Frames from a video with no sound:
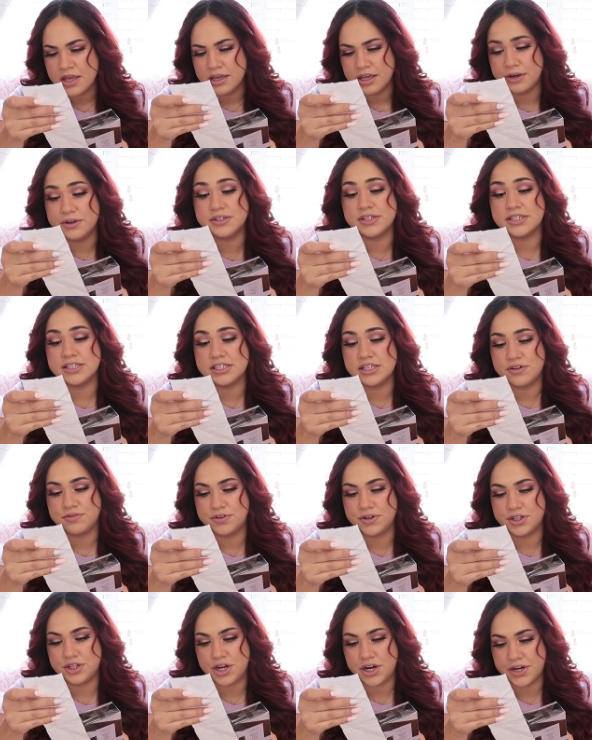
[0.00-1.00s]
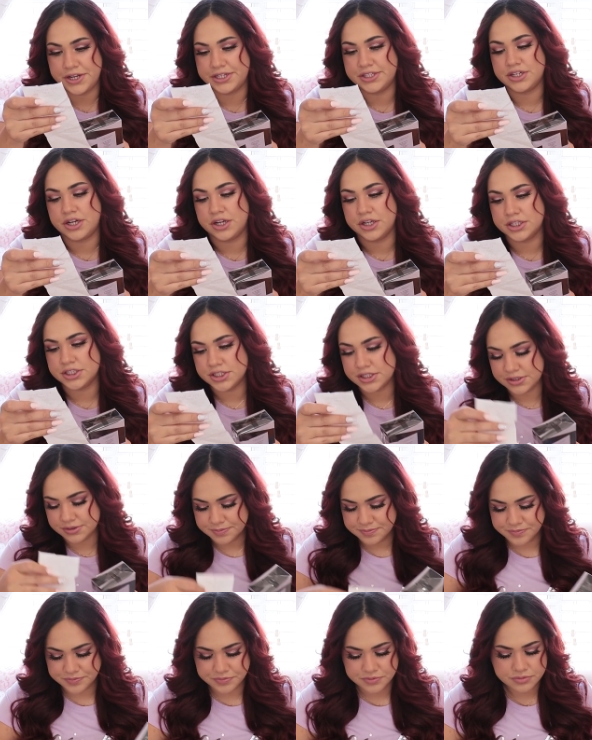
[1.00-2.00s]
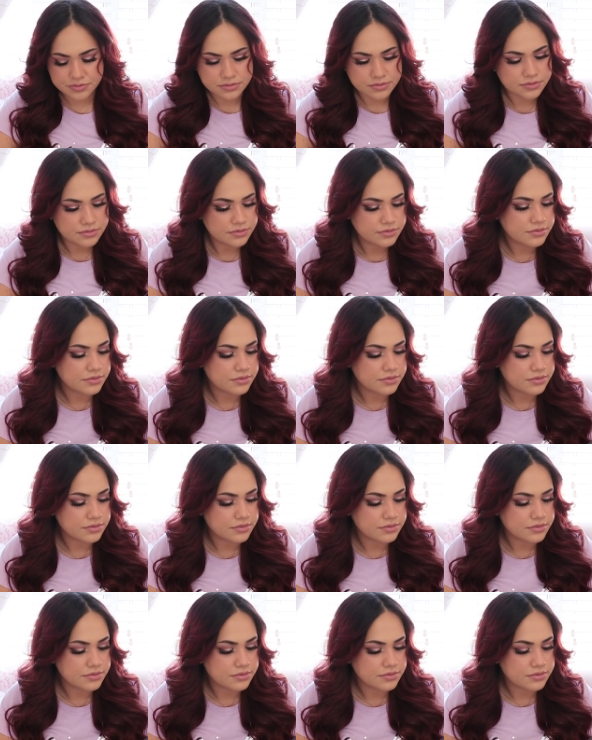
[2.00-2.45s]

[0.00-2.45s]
It was on sale for $30.